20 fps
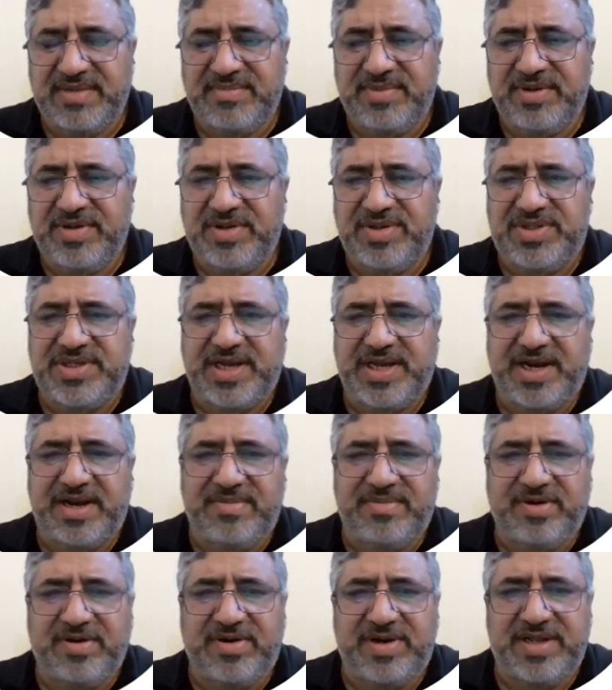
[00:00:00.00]
Because
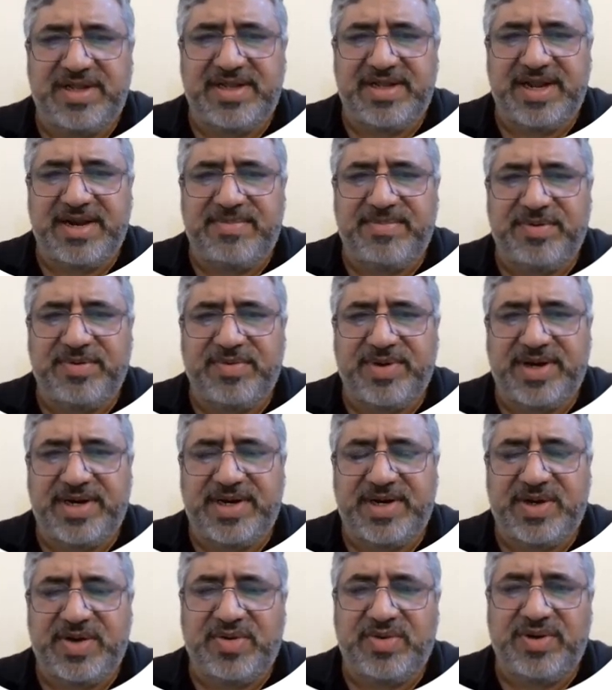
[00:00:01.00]
channel modeling can provide
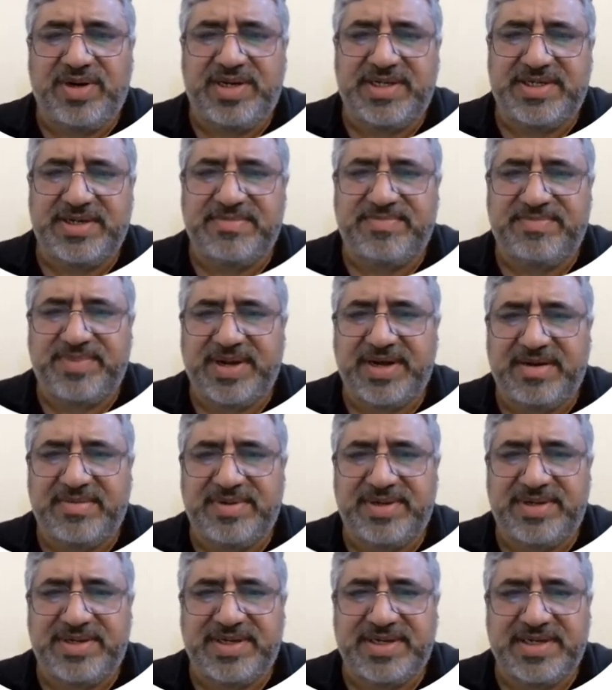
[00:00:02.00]
correlation
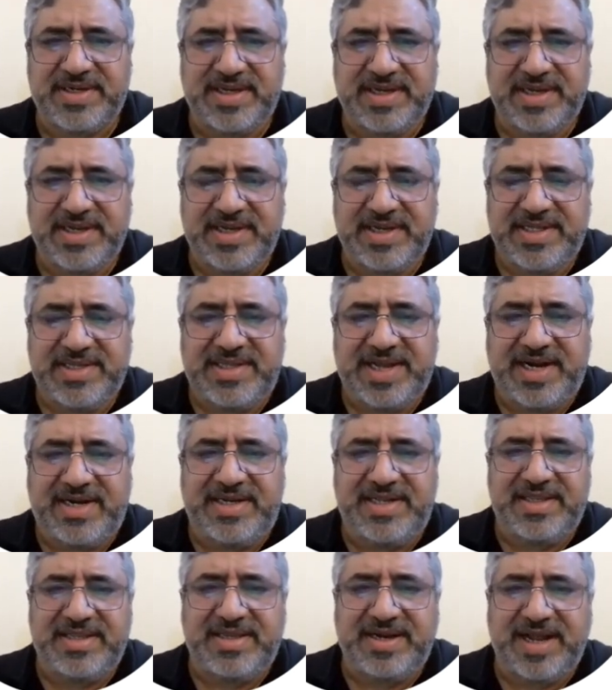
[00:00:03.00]
parameters that
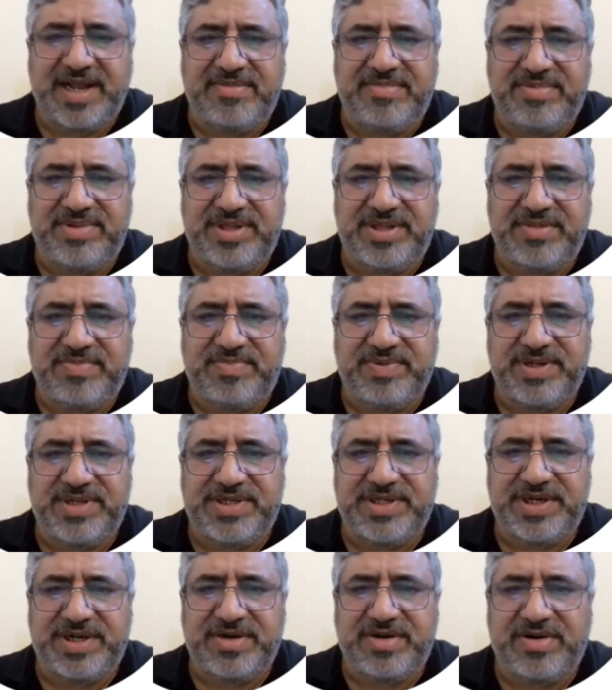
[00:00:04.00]
describe the
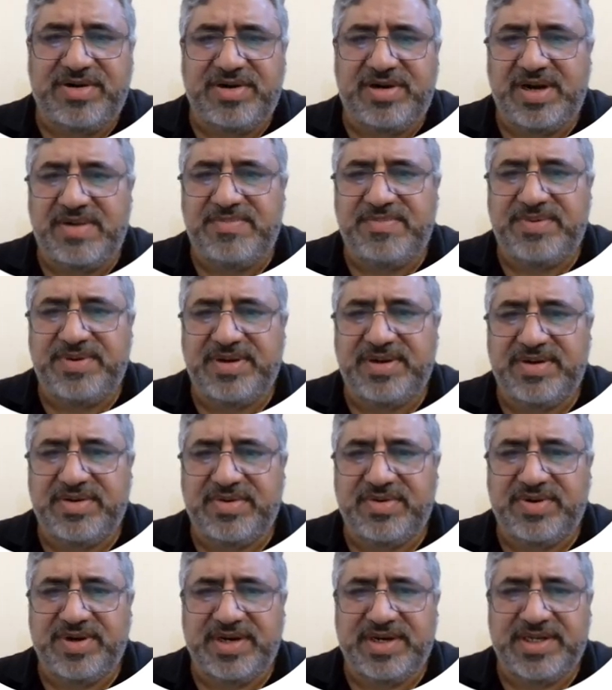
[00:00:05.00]
spatial or temporal
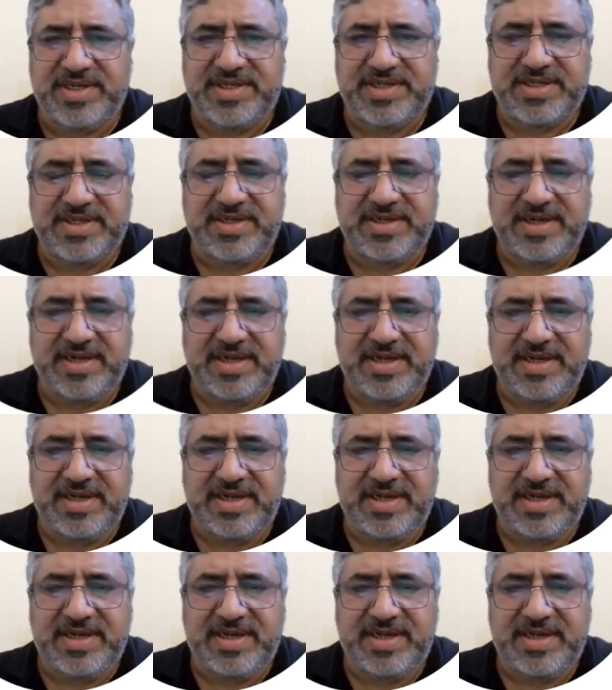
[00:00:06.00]
correlation